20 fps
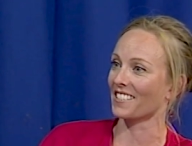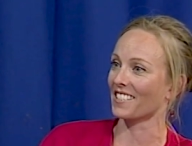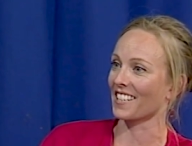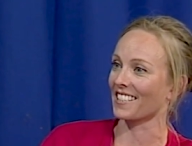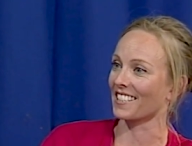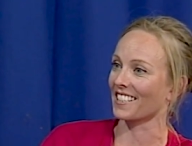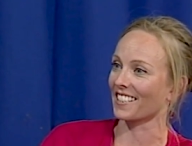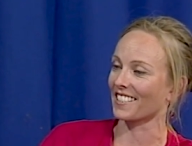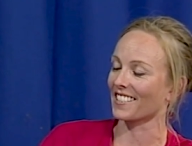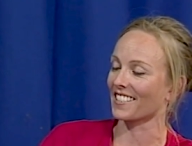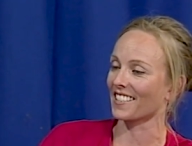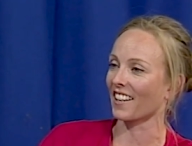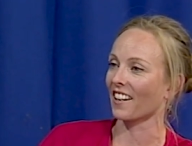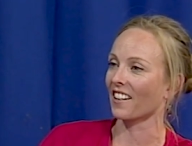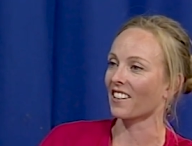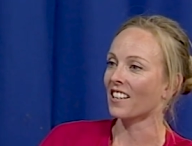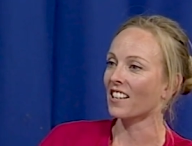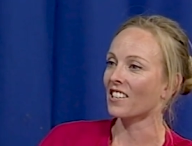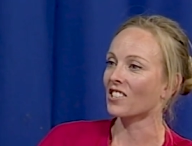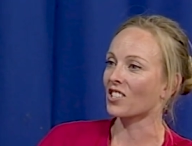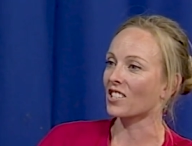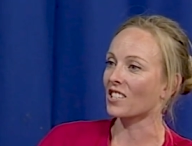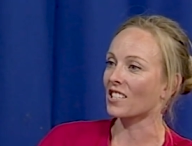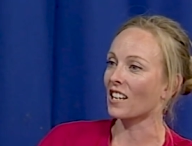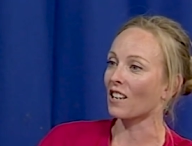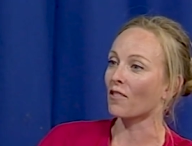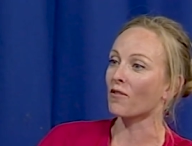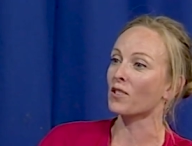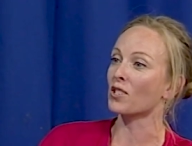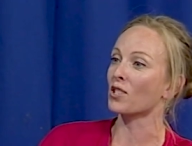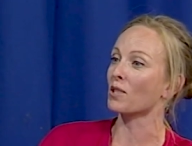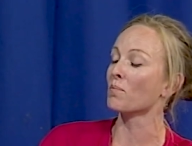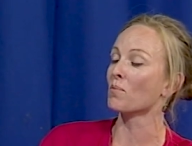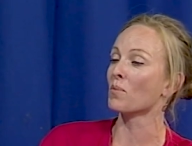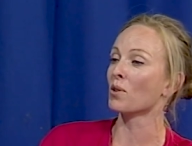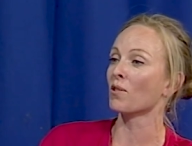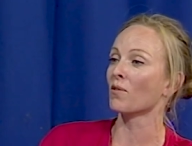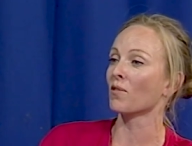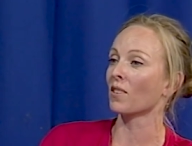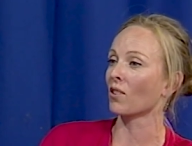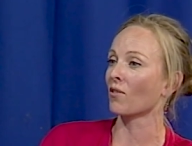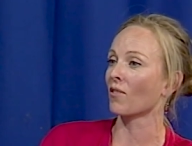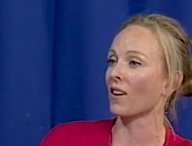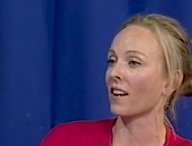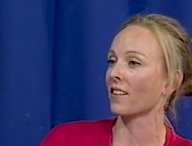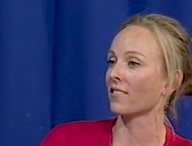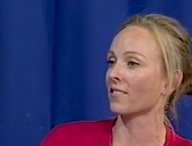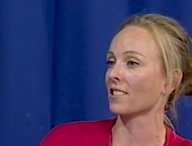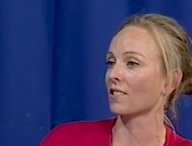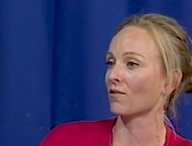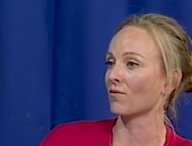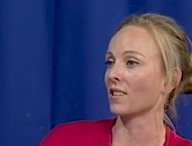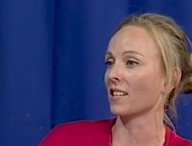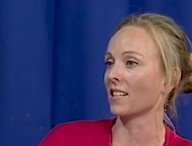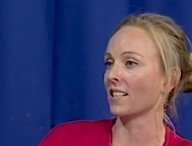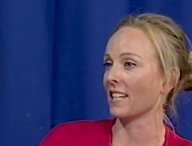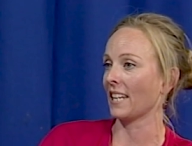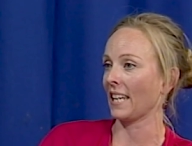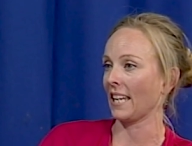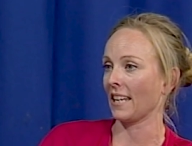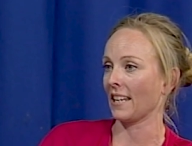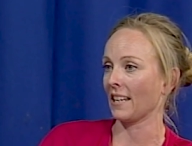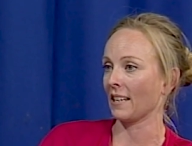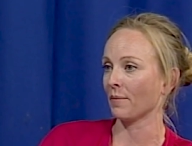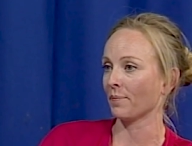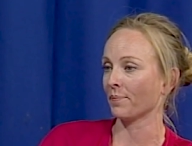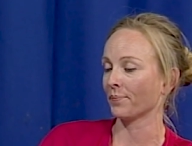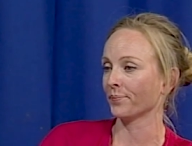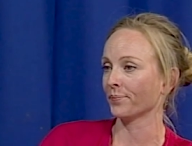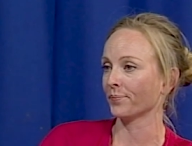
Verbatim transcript: energetic as that just even just moving around is really key.